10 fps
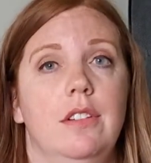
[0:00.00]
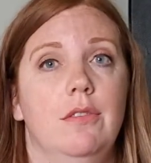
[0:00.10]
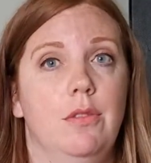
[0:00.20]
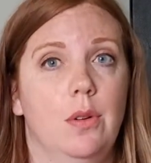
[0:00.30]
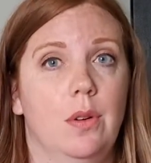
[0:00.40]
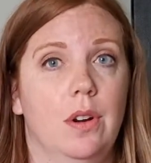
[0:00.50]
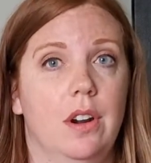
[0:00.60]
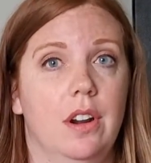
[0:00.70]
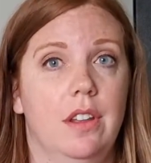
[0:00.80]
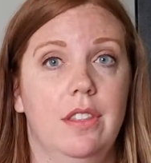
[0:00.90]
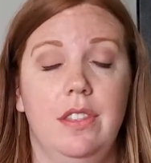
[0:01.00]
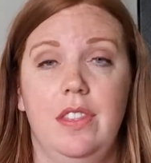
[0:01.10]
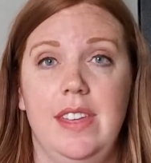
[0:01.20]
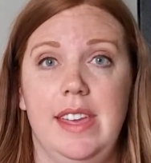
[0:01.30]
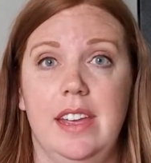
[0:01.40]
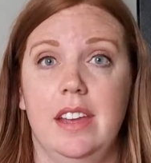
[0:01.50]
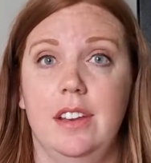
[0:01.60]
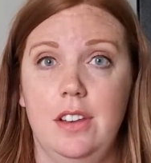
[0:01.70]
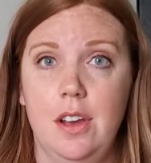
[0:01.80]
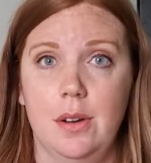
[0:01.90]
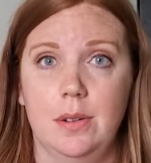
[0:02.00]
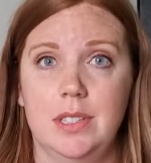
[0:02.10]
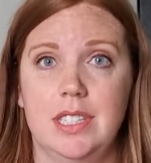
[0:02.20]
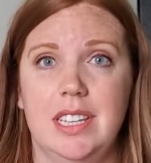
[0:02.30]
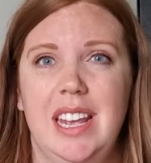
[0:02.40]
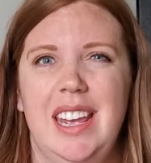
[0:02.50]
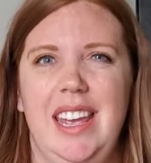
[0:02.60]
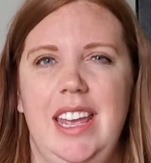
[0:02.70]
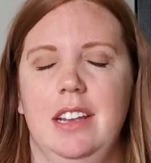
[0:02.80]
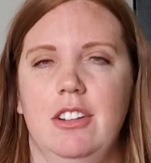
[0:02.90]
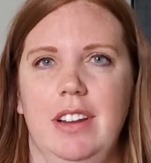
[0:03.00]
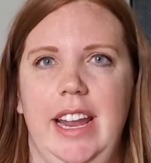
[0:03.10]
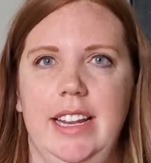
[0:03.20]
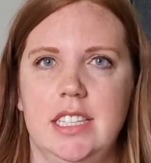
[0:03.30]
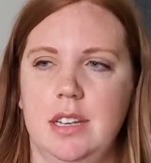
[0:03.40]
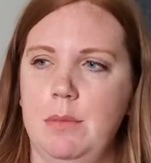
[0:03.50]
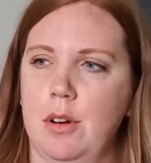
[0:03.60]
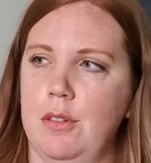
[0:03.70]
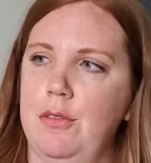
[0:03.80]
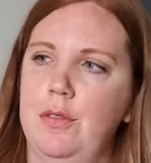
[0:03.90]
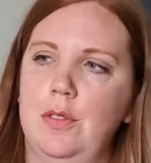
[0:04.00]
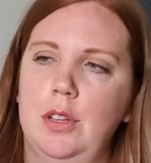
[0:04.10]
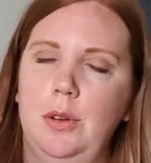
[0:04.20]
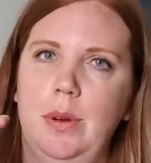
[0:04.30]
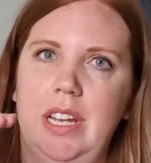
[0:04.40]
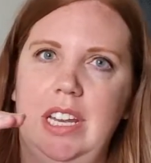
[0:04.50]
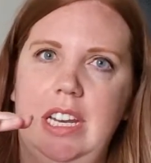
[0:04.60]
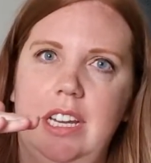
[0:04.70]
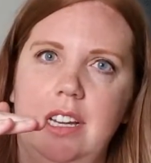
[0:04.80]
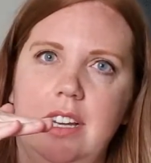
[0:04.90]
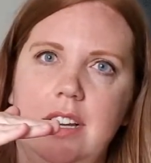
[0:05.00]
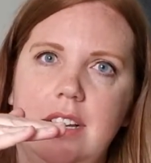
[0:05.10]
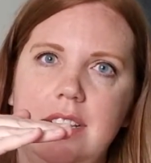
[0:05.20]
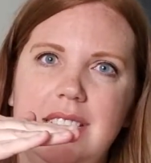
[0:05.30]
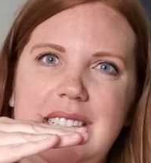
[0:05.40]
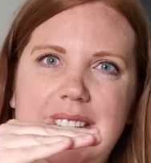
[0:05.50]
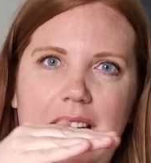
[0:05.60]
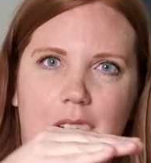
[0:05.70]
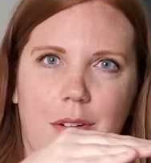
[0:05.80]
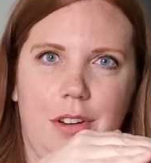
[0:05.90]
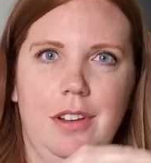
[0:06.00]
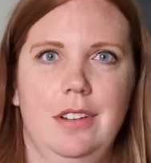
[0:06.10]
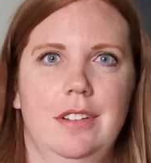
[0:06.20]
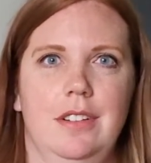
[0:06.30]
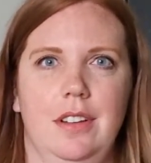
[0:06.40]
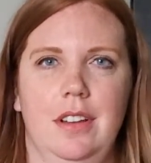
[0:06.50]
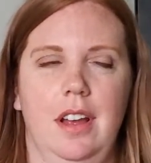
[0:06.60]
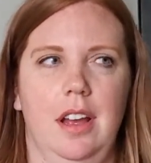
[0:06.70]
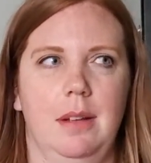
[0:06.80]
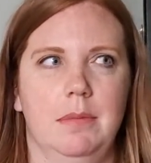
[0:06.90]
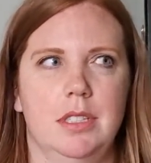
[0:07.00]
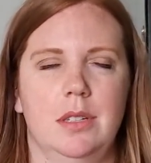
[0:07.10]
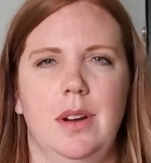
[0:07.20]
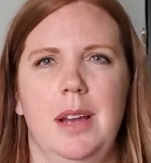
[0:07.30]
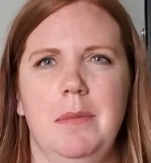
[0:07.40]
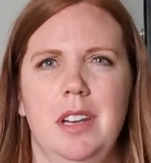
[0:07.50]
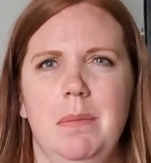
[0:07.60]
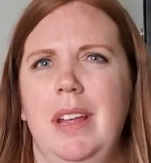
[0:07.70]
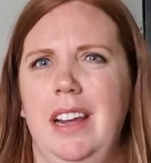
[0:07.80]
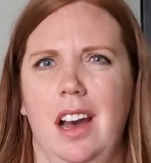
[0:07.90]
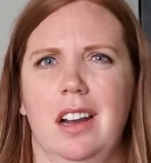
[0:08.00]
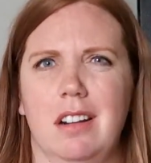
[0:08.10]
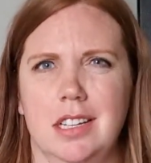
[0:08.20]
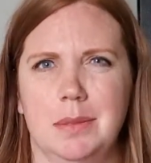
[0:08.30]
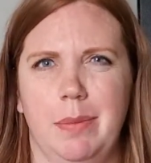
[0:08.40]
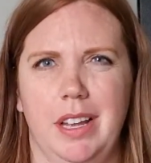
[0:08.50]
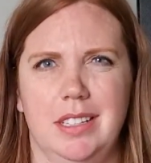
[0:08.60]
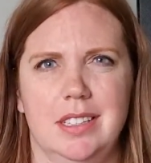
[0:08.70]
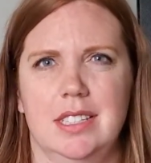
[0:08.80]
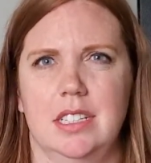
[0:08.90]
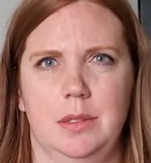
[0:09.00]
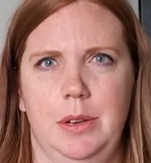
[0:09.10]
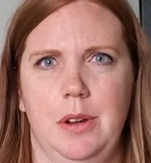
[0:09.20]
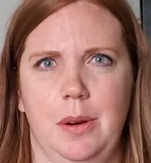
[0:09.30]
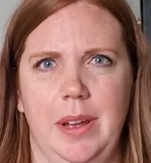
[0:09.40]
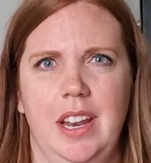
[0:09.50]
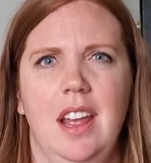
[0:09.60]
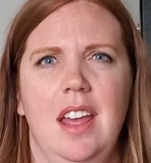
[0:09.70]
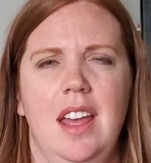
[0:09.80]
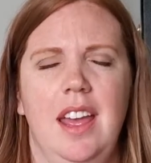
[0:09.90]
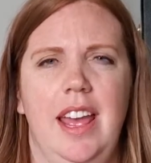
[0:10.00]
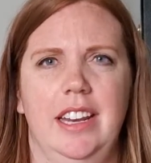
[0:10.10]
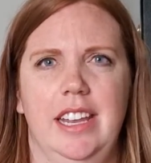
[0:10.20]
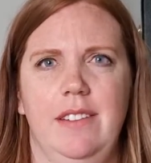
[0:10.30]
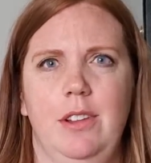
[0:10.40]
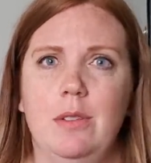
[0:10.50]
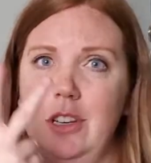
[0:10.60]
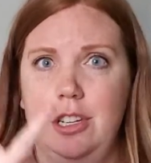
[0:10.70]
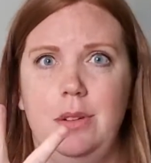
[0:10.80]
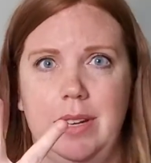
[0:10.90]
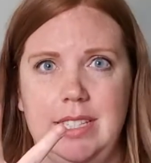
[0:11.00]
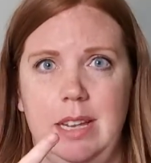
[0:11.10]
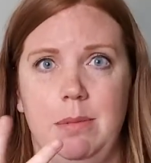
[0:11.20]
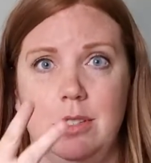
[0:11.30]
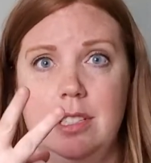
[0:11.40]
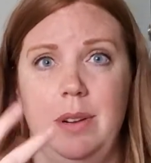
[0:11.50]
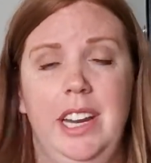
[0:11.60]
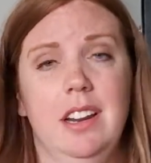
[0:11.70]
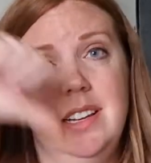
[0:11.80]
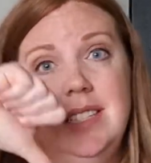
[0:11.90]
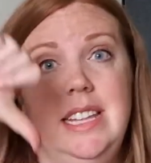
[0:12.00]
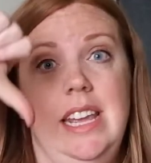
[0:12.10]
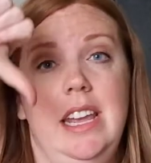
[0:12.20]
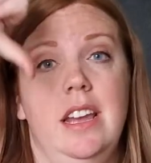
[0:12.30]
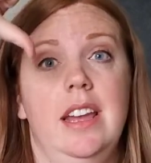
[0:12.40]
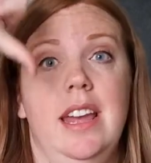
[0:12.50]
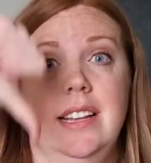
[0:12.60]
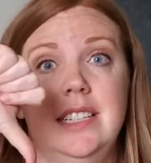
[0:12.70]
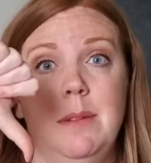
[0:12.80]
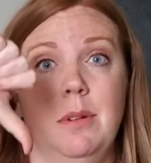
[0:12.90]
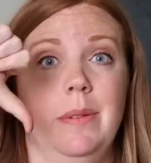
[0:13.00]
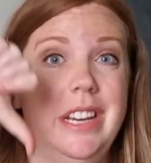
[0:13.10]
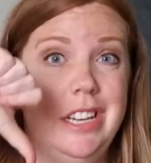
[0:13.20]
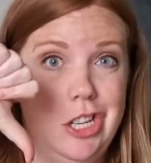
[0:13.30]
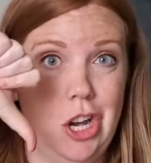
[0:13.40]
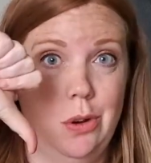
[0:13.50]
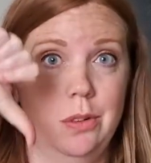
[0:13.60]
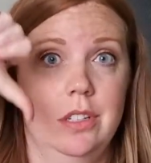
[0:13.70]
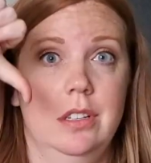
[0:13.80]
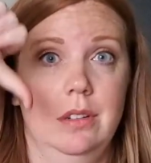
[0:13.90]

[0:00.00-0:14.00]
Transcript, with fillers: for the notes, it creates a more fluid sound. Um, so I'm going to play Hot Cross Buns since we know it and give you the two examples. So here is the example we don't